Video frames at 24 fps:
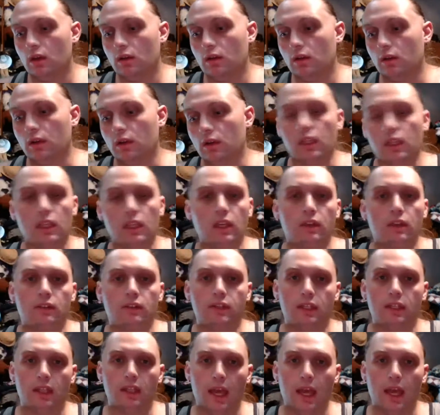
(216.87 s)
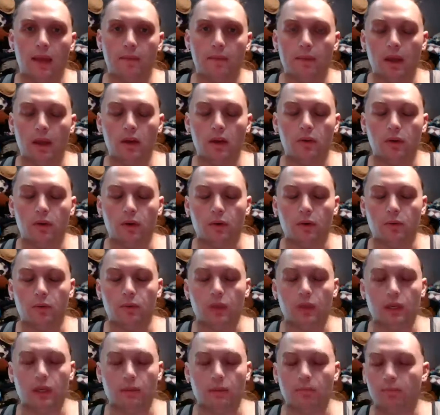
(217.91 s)
or anything else like that. I don't know,
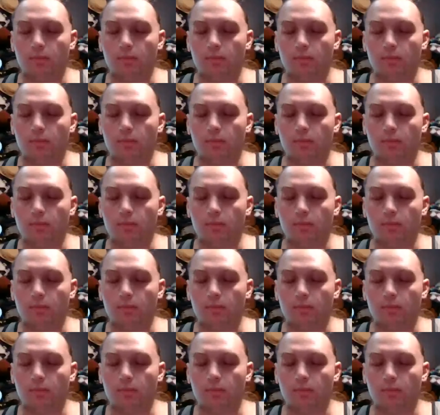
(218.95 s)
like